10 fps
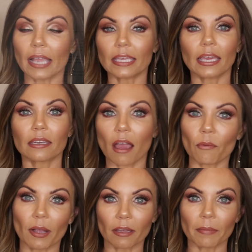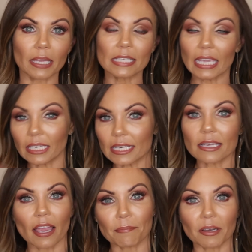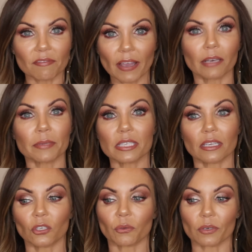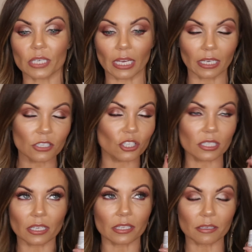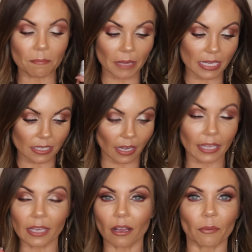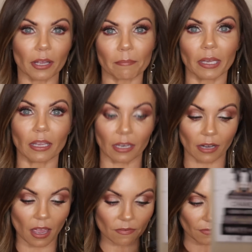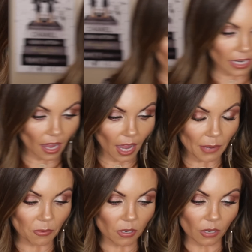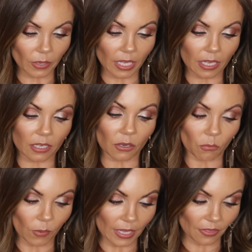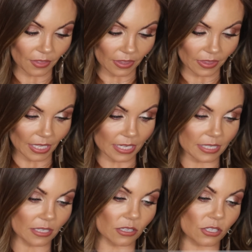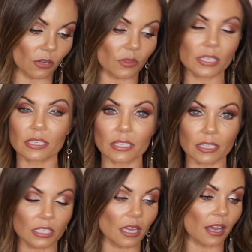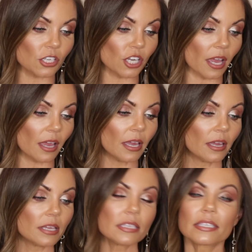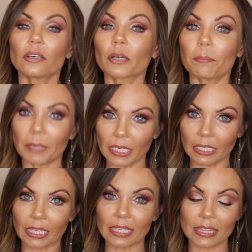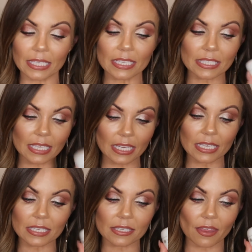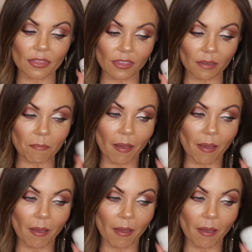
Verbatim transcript: I cannot recommend any type of vitamin C in your routine. It's just, it's amazing. I cannot recommend it enough. Then I will go in with this. So this is the Tatcha Silk Peony. This is the